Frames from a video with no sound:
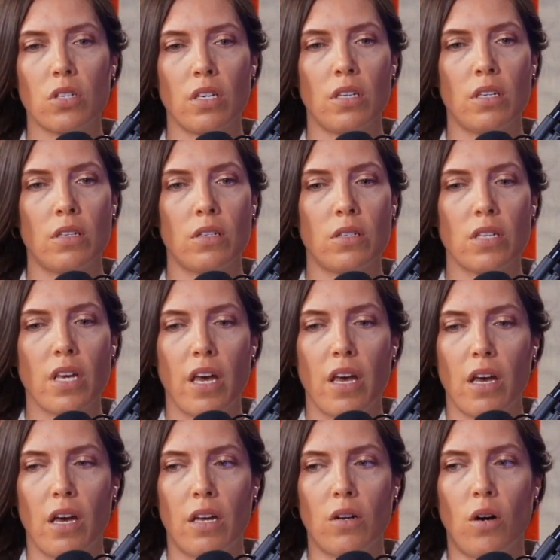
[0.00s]
is
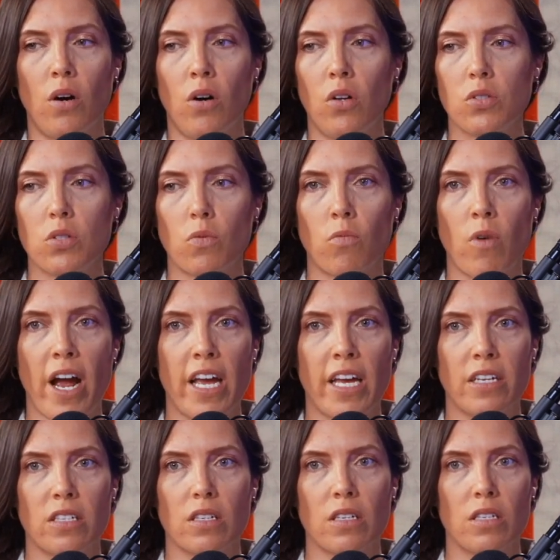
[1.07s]
an
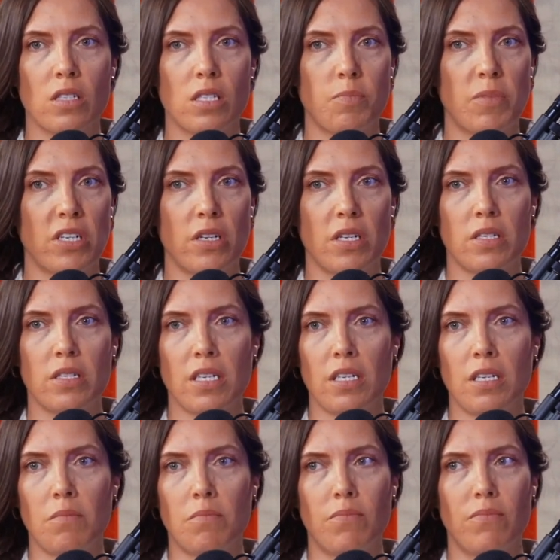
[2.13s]
alt-right
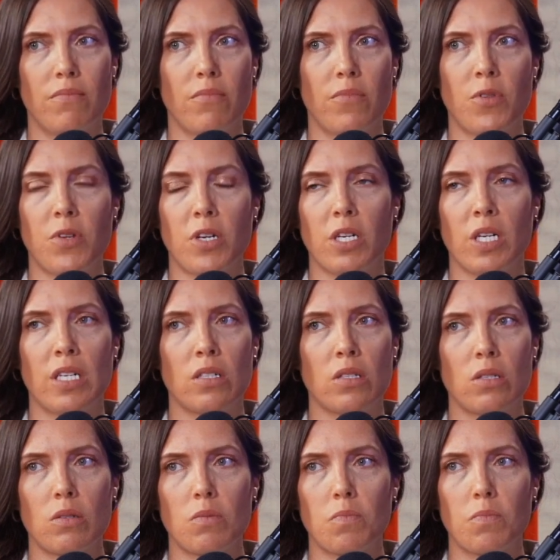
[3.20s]
conspiracy
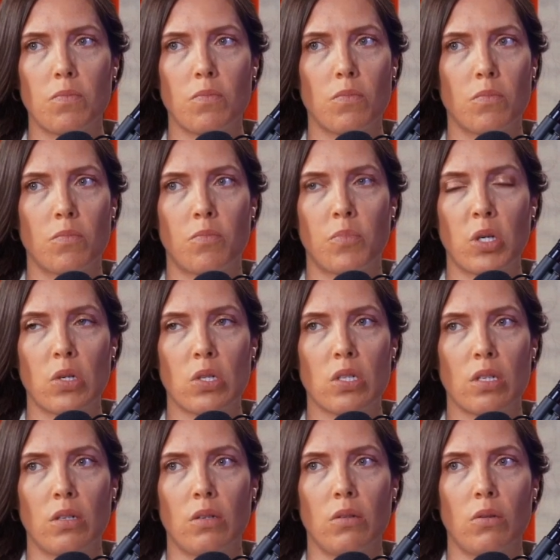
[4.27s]
theorist
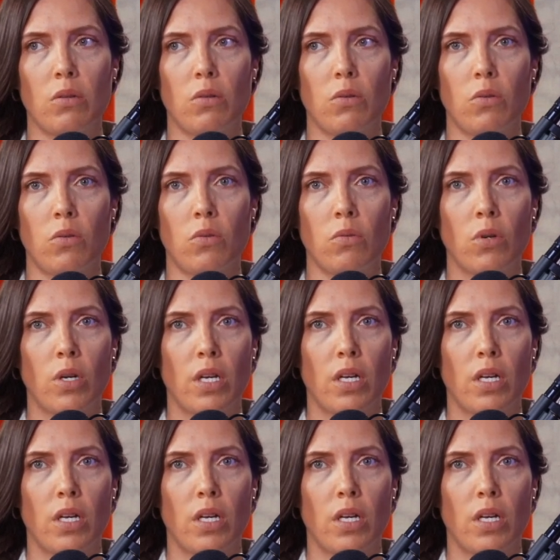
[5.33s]
person who